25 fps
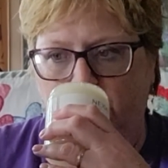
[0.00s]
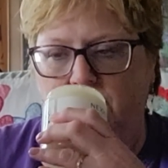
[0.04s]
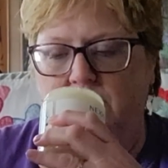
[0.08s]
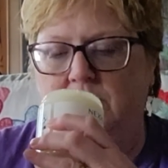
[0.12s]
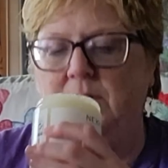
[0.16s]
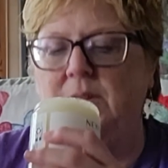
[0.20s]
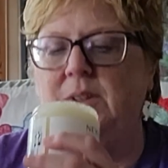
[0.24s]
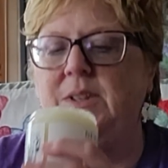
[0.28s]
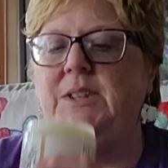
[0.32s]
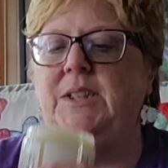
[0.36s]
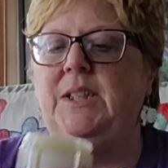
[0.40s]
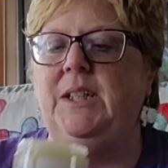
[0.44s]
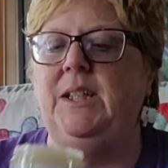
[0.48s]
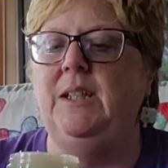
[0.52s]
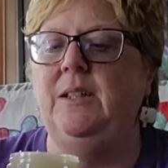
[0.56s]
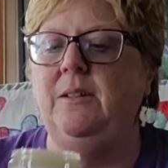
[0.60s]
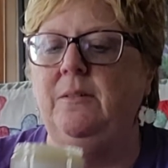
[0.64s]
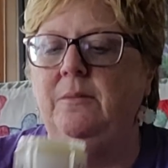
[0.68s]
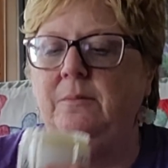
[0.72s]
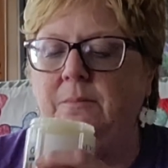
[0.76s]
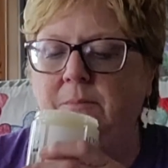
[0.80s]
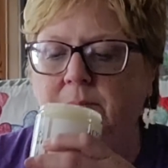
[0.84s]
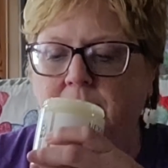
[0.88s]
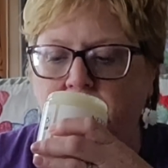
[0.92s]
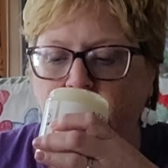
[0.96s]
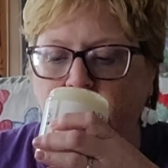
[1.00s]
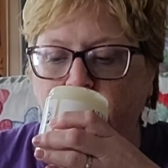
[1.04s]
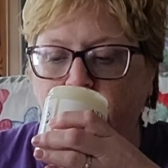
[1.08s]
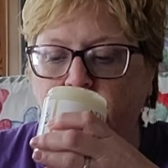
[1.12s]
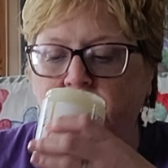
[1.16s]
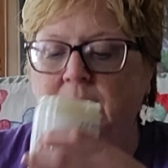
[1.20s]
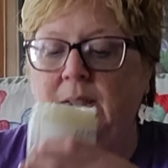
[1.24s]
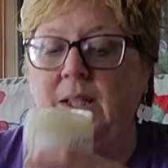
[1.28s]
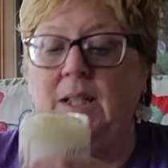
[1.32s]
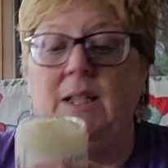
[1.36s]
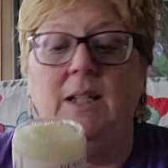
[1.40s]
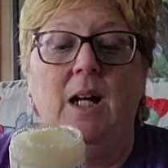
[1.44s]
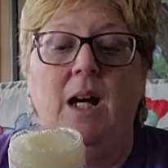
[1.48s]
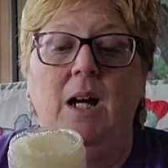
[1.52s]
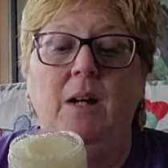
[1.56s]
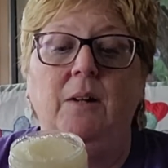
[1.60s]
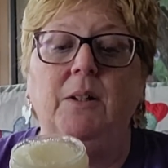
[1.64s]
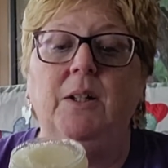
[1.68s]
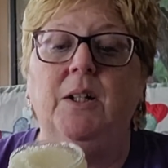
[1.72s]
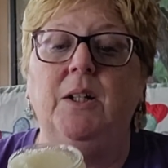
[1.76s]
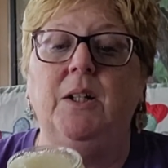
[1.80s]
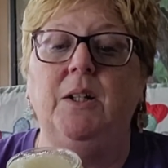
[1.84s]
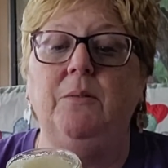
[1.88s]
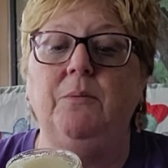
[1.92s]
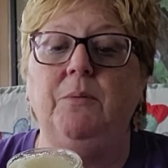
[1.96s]
We'll see. It
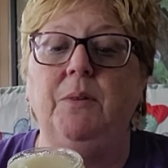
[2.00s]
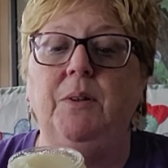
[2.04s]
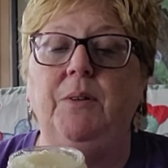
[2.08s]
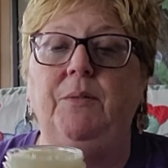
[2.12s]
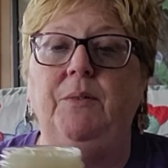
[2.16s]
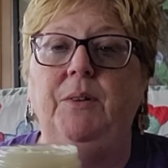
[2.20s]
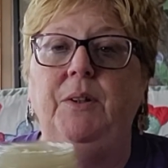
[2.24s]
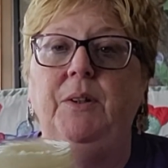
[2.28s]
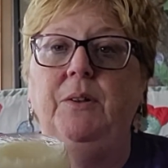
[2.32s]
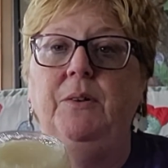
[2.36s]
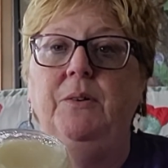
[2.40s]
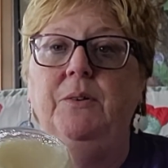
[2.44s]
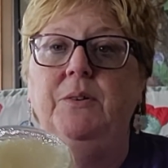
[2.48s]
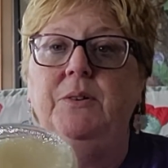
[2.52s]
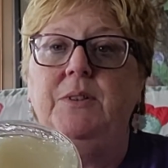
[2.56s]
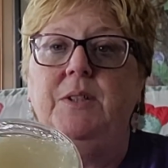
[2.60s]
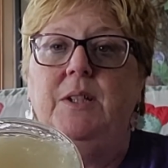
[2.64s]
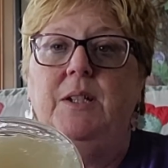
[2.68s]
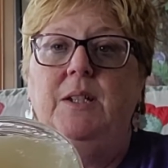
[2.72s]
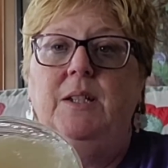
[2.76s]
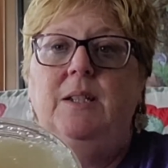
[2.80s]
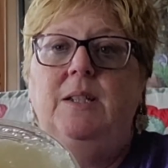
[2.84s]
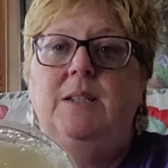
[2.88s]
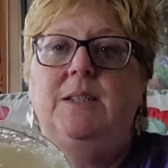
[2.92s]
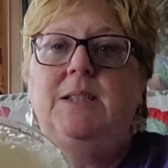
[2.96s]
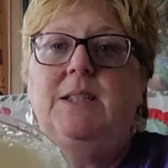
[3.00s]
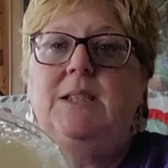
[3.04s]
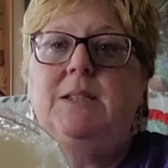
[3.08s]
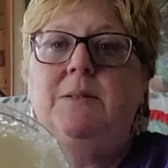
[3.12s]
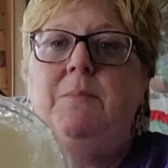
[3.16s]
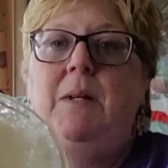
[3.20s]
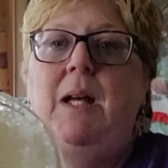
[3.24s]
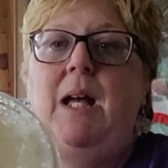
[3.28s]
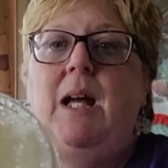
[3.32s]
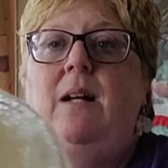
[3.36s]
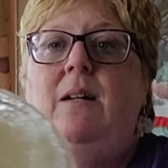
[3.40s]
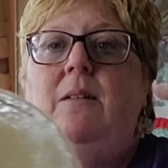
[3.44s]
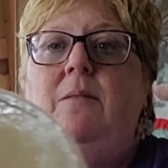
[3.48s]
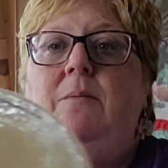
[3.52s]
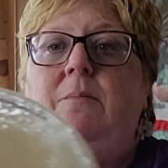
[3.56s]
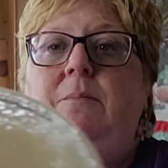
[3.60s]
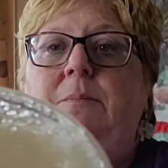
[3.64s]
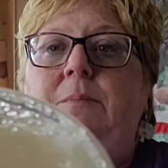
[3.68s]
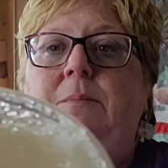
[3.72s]
got good reviews. Smell.